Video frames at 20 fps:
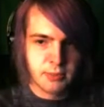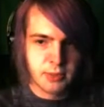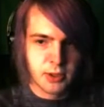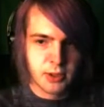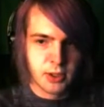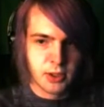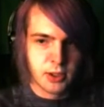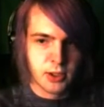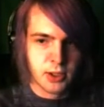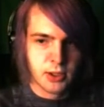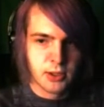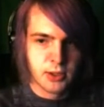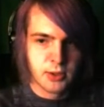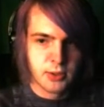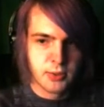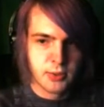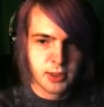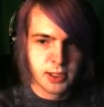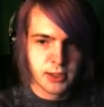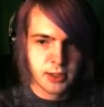Oh,
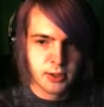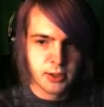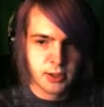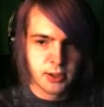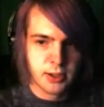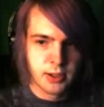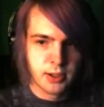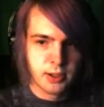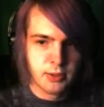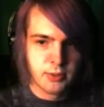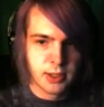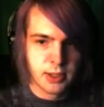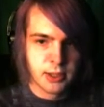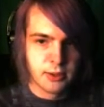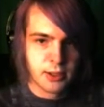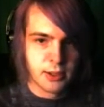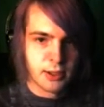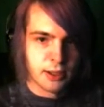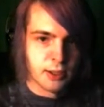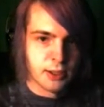we going, we going,
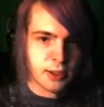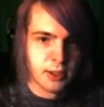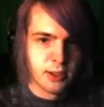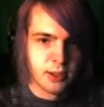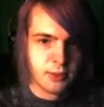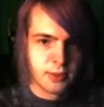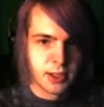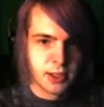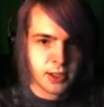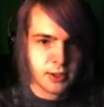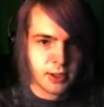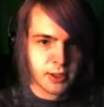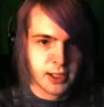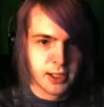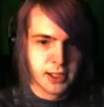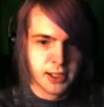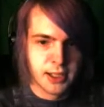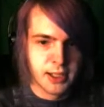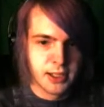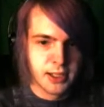we going,
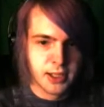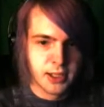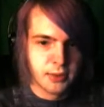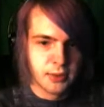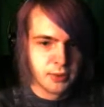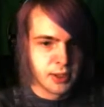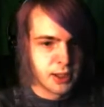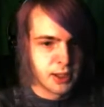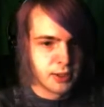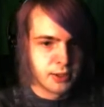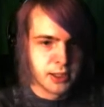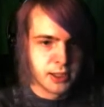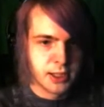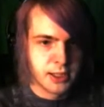we going,